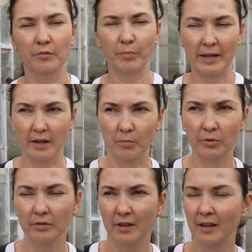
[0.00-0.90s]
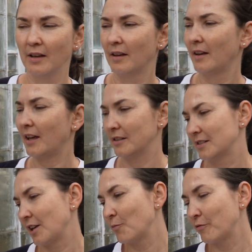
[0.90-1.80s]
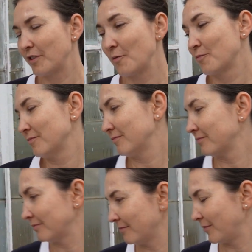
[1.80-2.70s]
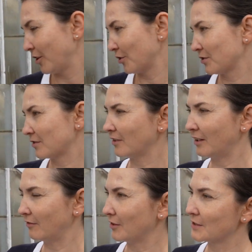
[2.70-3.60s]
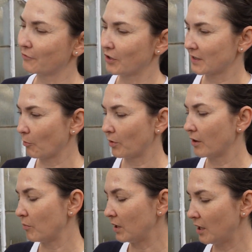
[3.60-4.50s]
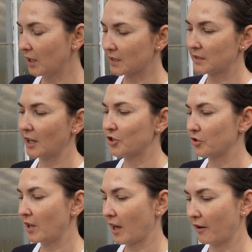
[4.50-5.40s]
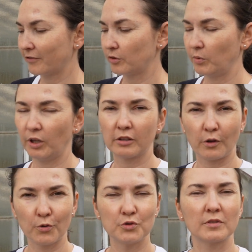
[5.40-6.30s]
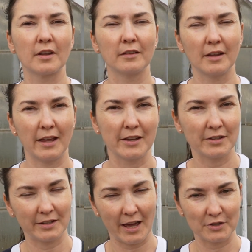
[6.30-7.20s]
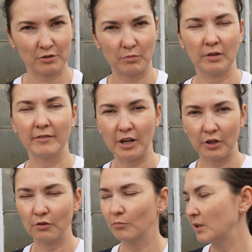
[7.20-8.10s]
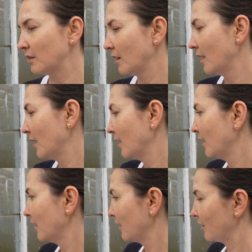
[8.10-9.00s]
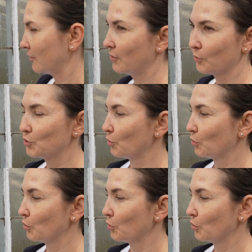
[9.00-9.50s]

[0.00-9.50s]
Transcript: pineapple, and some of them, because this, for example, the beginning stage, they have to be closed, and it has to be very humid. Those